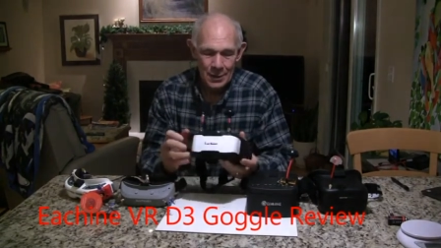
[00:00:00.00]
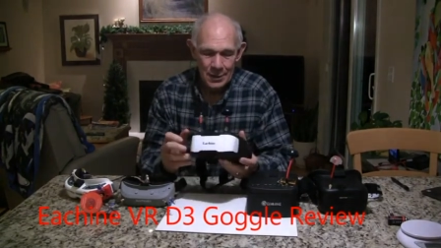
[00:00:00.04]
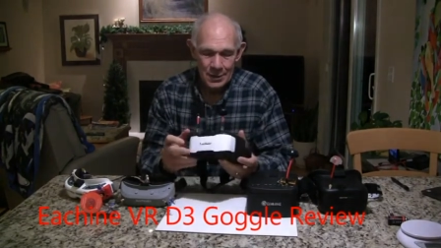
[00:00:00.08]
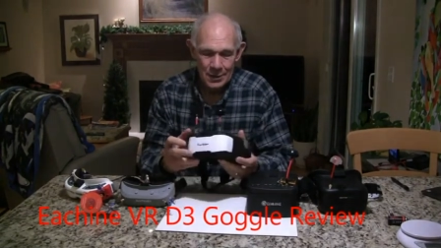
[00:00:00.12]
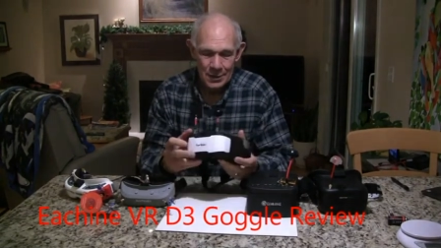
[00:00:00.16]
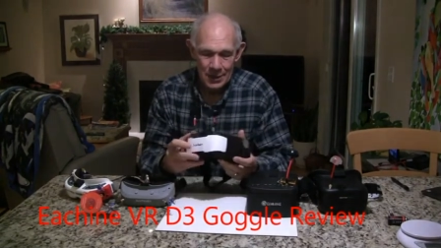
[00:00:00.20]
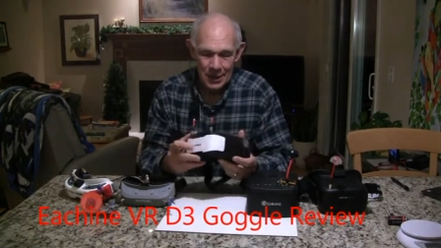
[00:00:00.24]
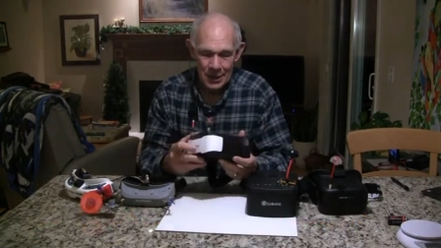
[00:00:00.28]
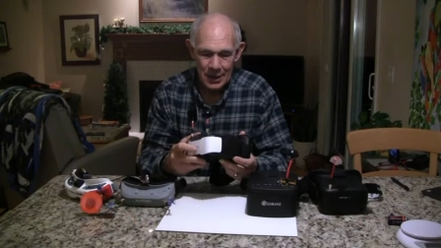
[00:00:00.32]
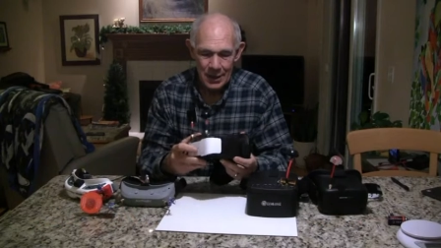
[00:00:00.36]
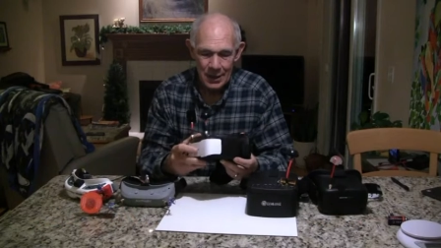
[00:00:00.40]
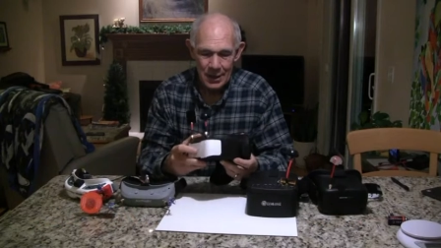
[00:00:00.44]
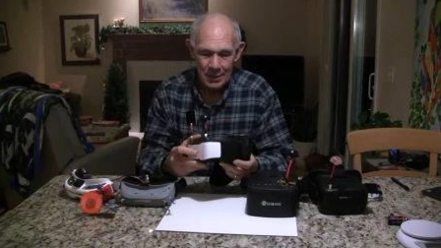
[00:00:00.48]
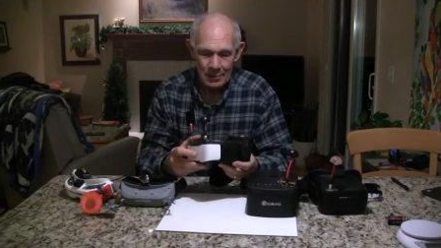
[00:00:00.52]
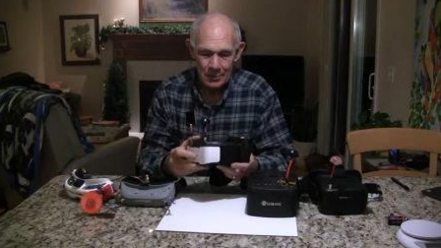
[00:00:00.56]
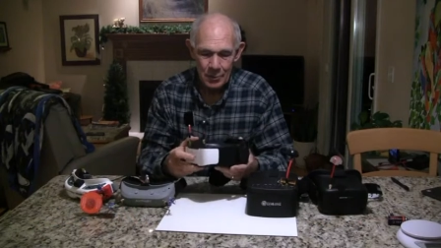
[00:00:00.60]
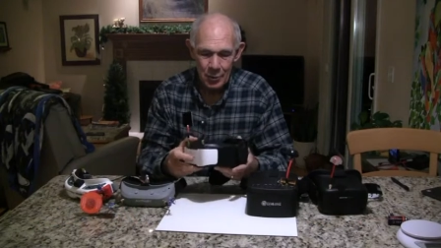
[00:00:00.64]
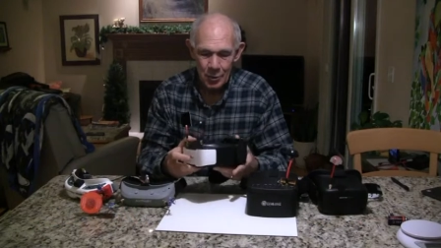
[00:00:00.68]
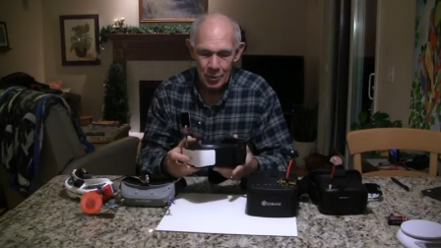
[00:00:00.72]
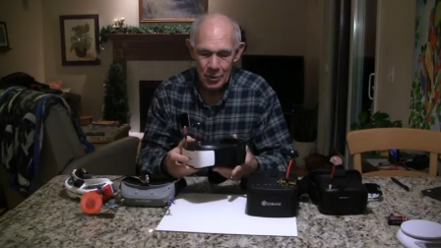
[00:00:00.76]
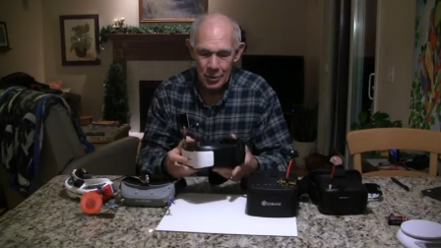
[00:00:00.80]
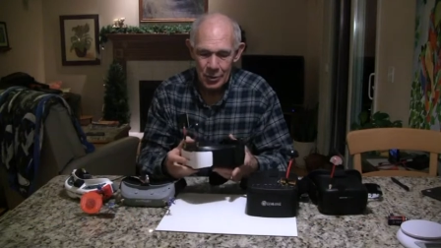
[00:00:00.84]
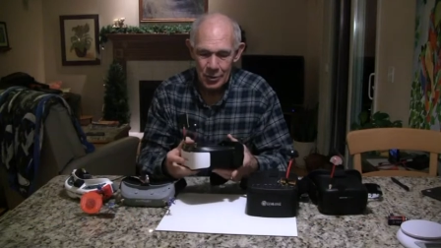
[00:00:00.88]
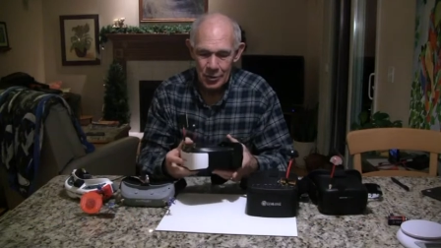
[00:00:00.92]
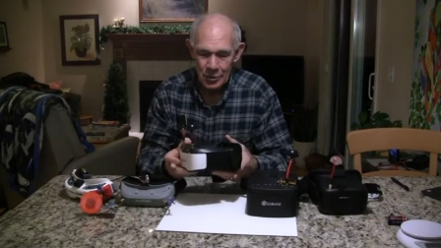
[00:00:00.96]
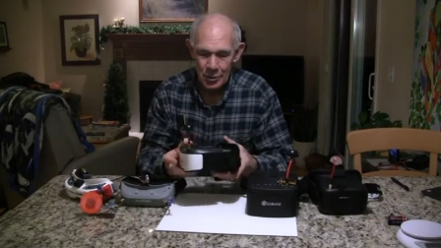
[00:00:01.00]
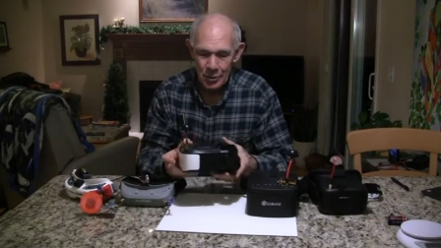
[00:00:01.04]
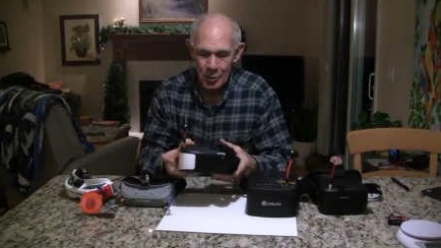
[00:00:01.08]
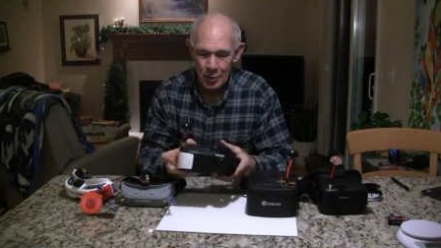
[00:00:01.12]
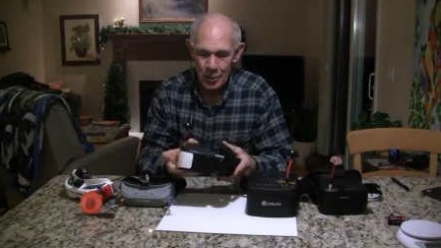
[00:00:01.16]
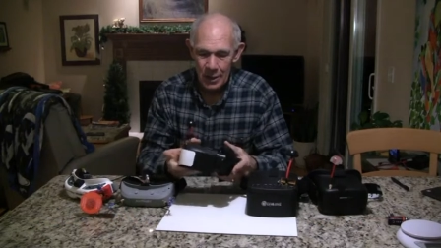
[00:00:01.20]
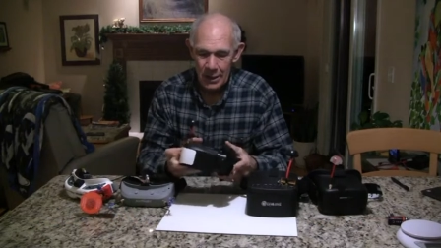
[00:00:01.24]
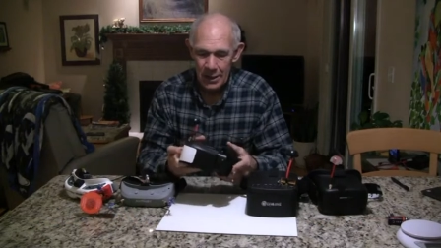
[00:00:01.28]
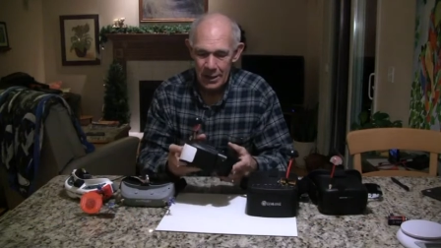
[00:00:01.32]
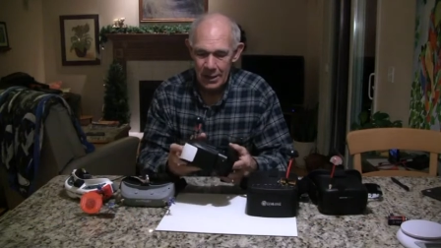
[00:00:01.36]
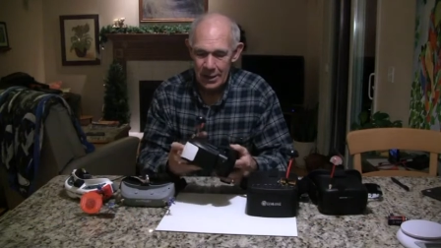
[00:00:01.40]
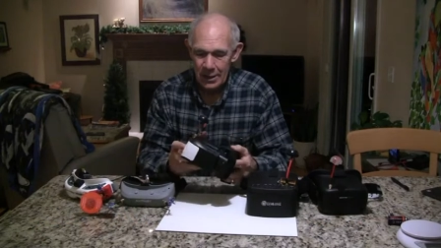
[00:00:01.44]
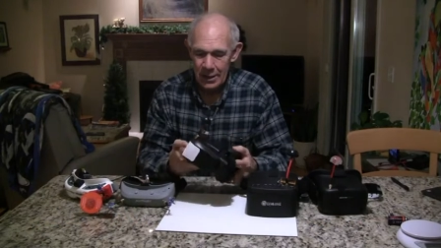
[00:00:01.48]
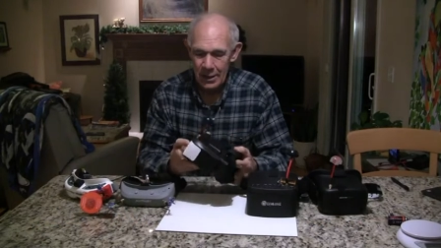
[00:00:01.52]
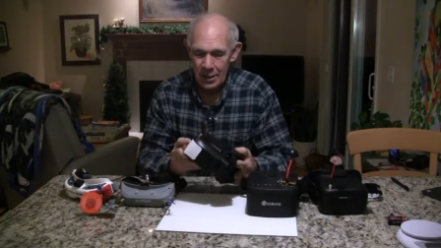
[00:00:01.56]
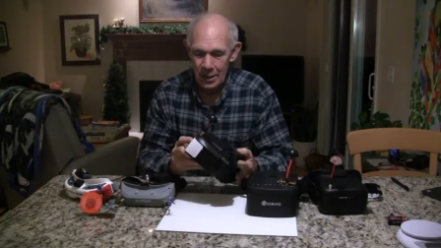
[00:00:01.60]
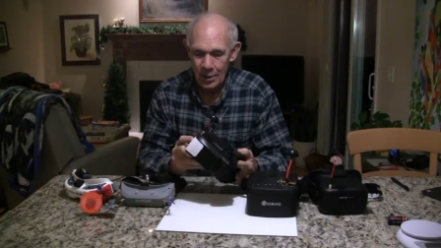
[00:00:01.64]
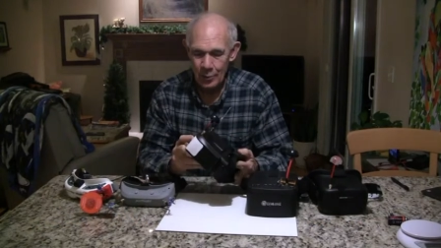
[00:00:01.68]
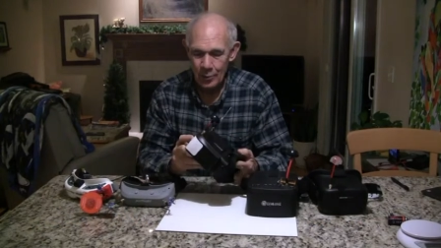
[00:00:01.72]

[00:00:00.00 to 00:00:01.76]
Today I'm going to do a